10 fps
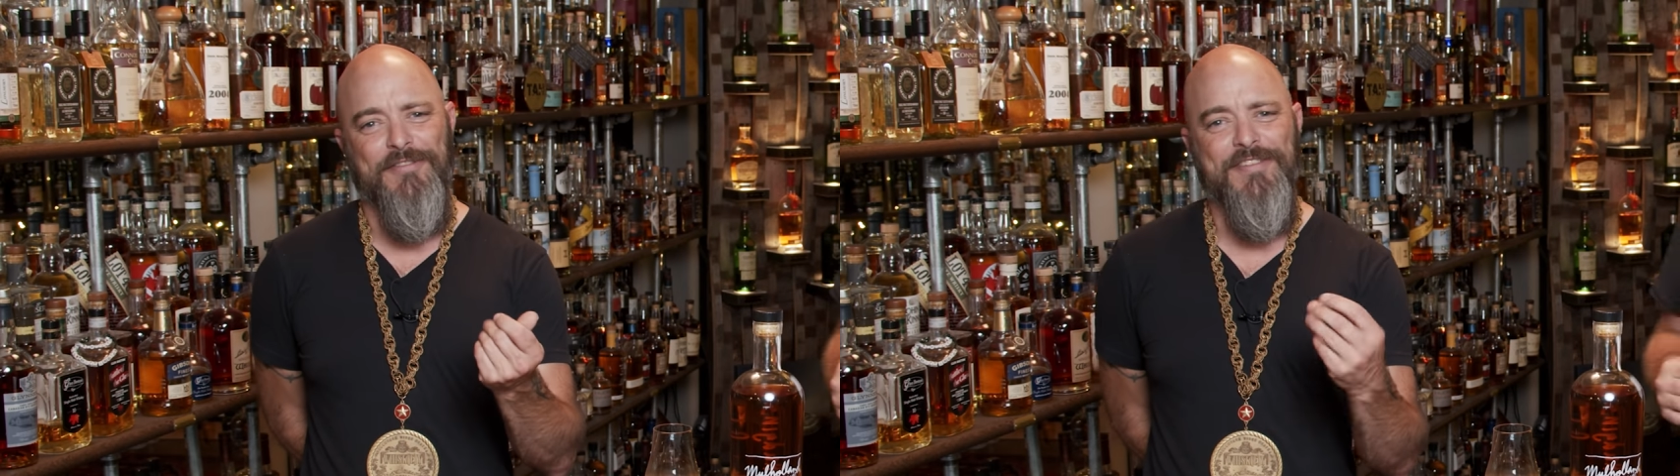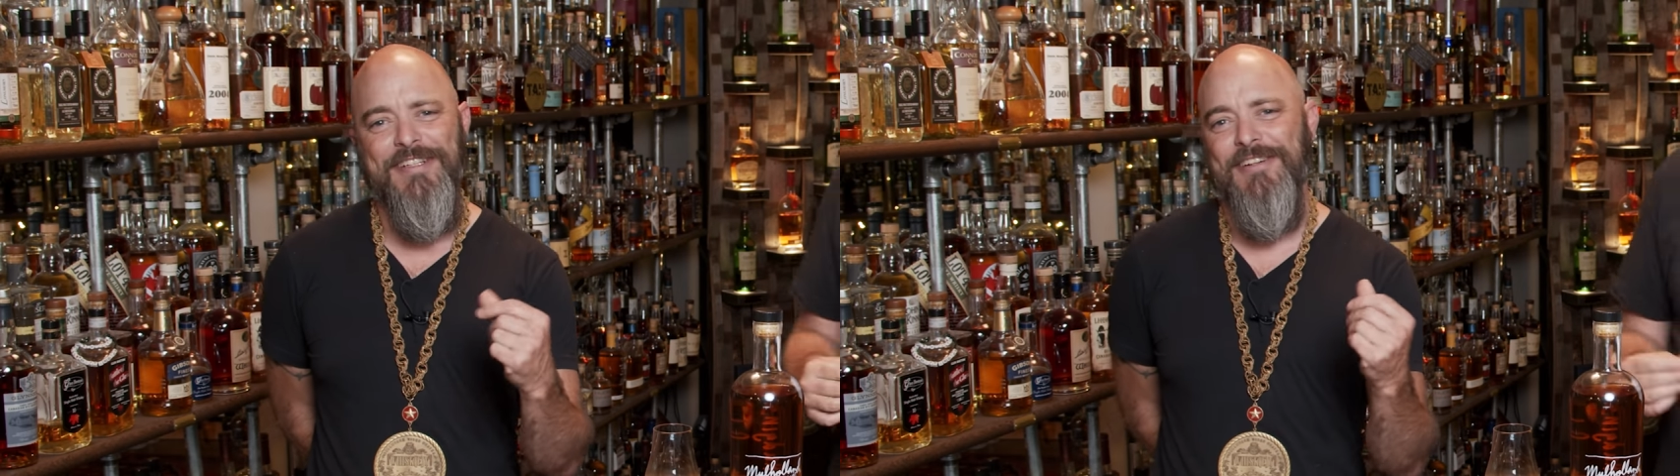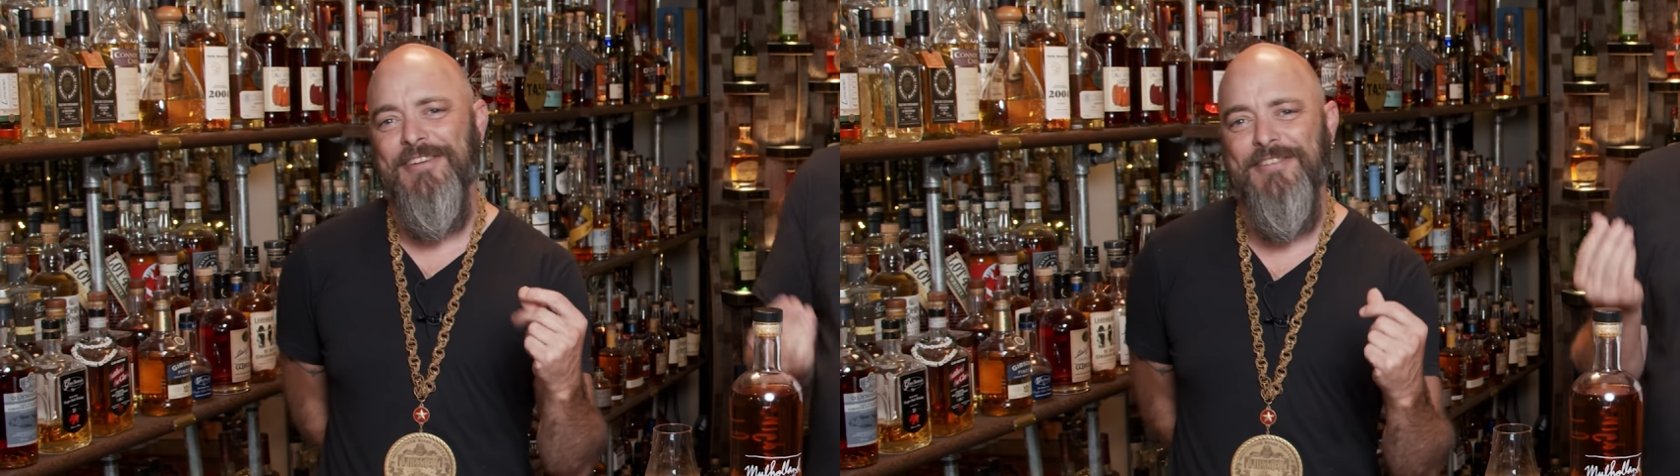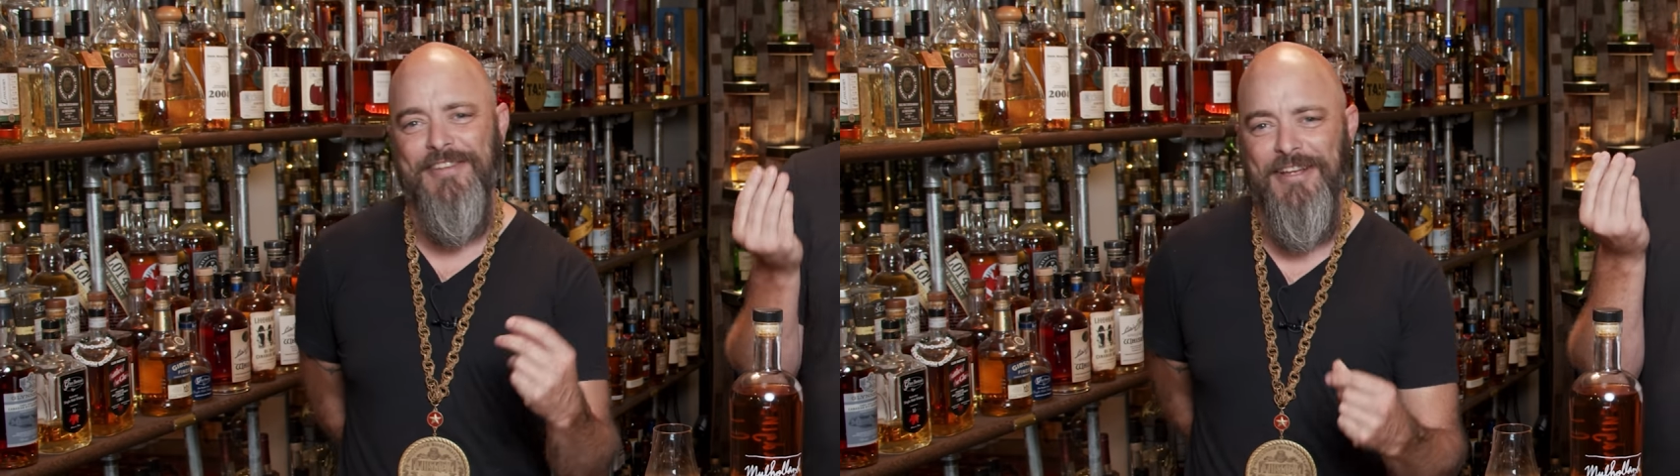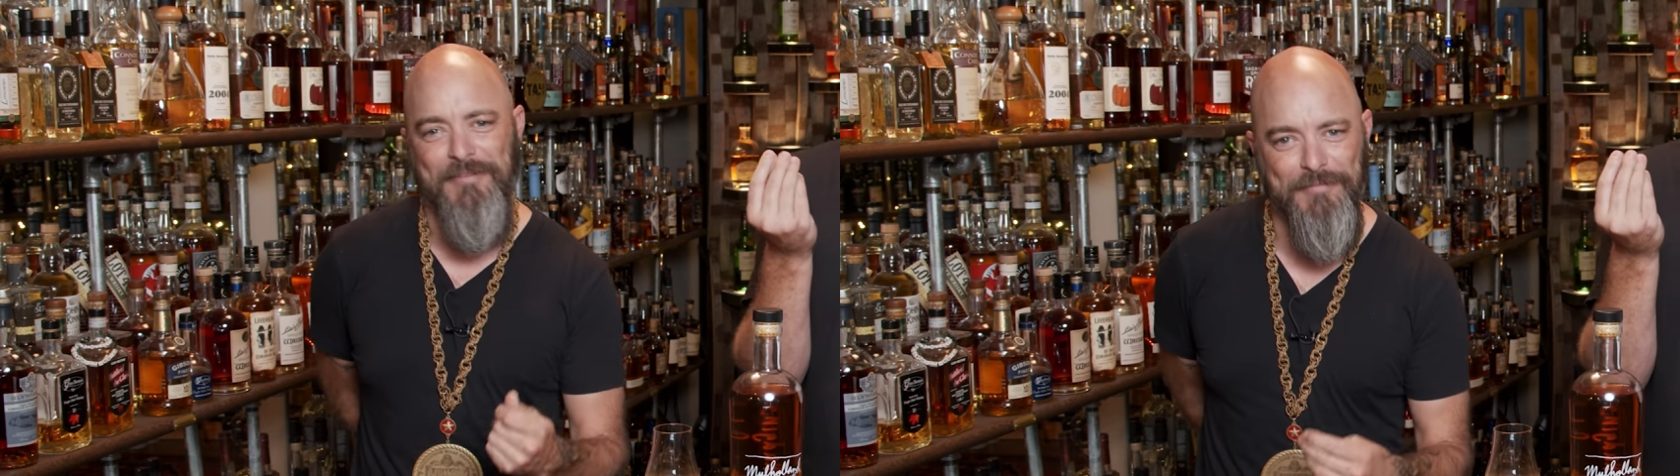fingers
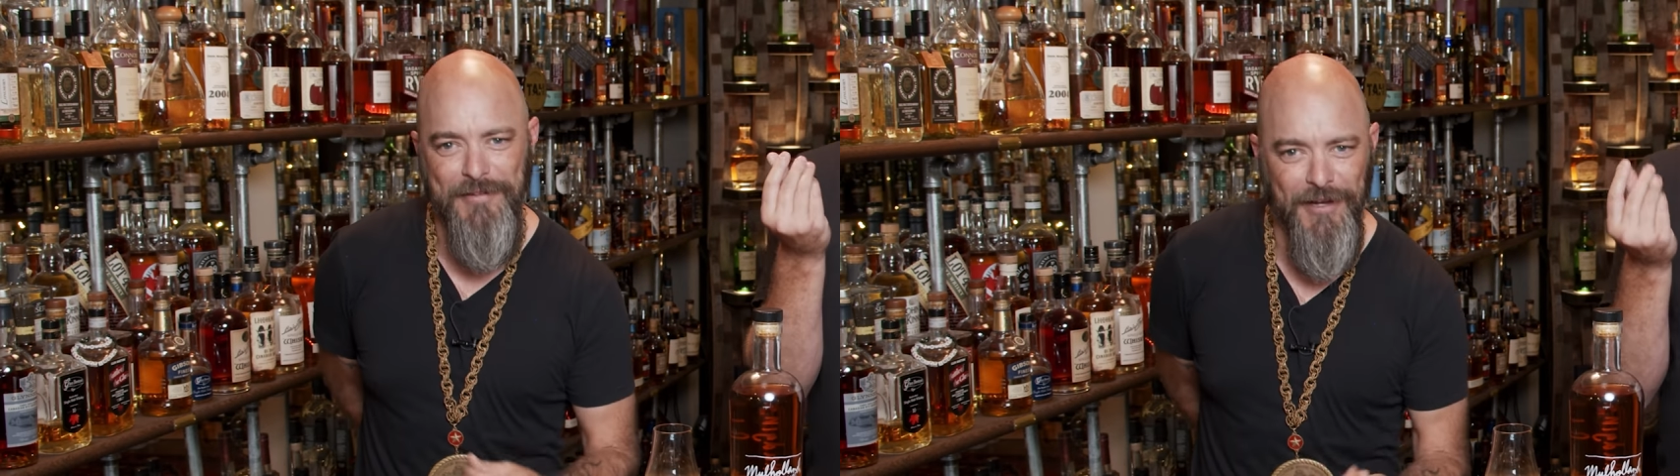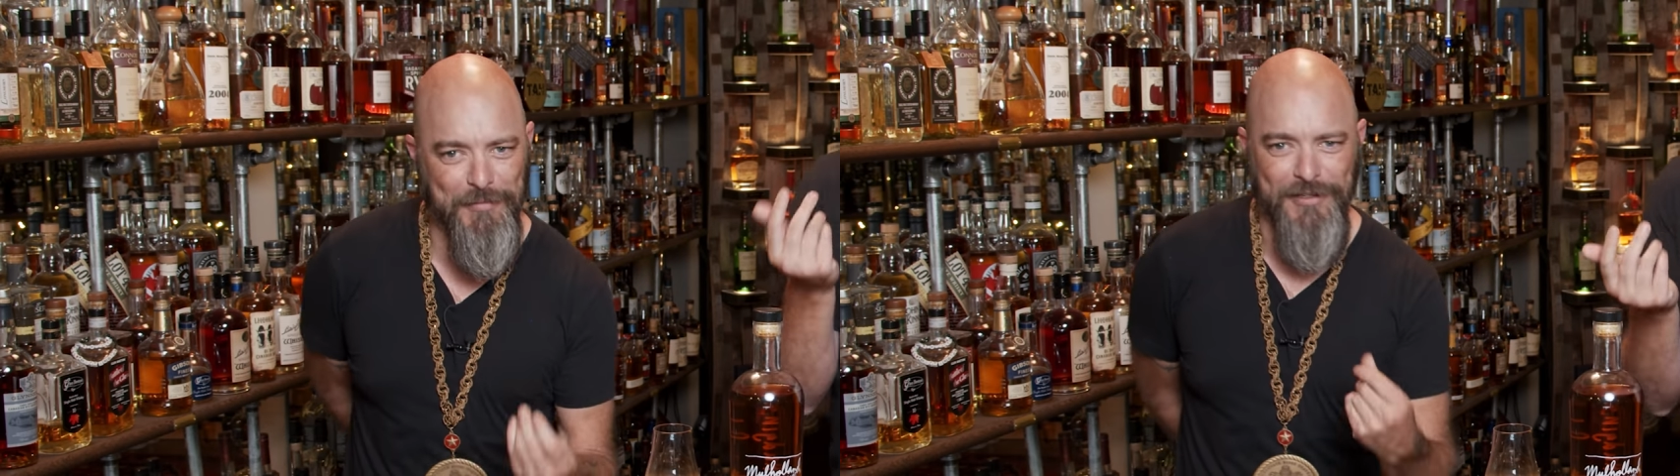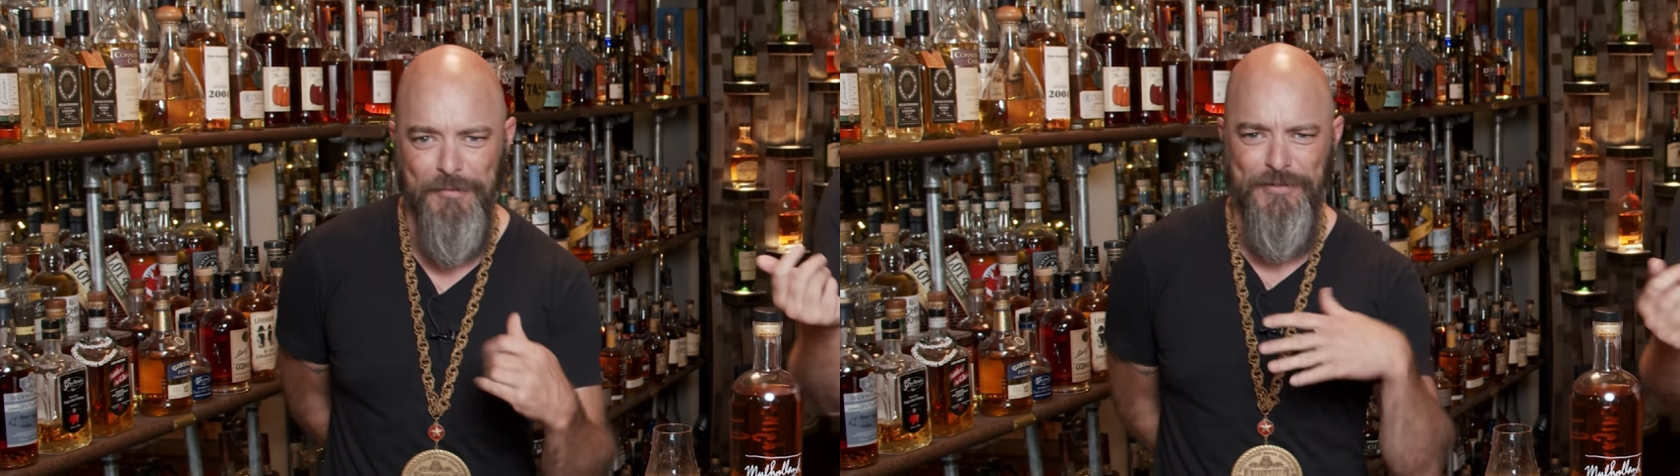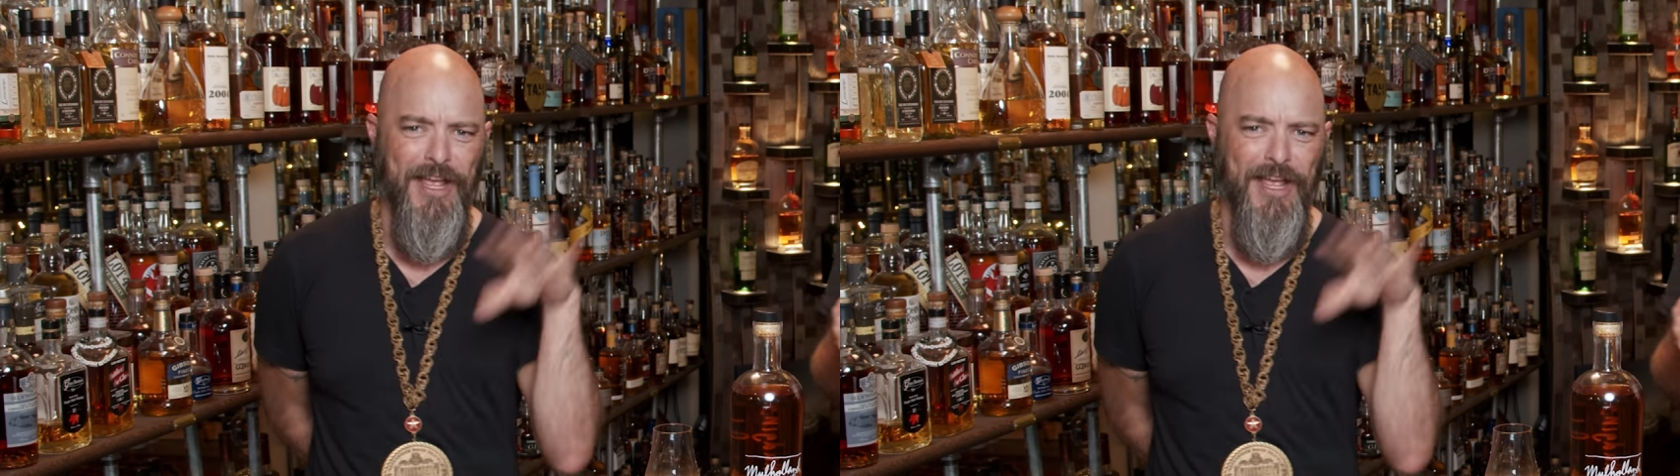from that It's